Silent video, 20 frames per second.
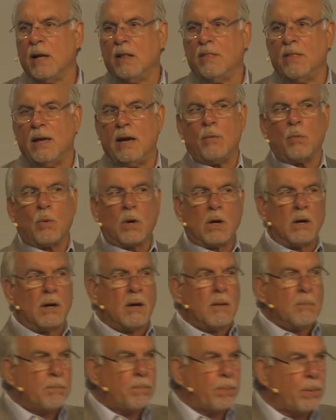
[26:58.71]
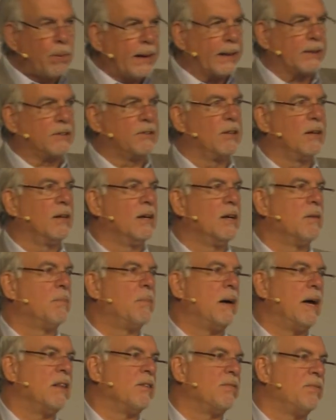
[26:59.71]
They were pricked
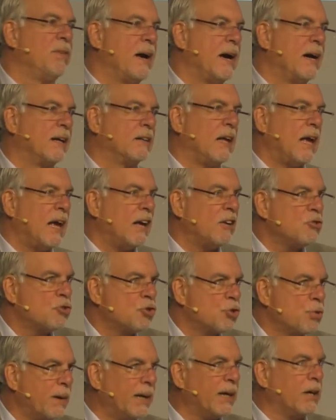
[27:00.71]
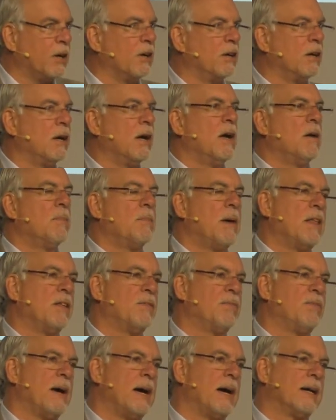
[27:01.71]
by the fact and triggered by the
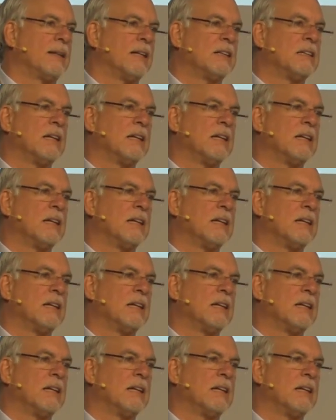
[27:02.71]
fact that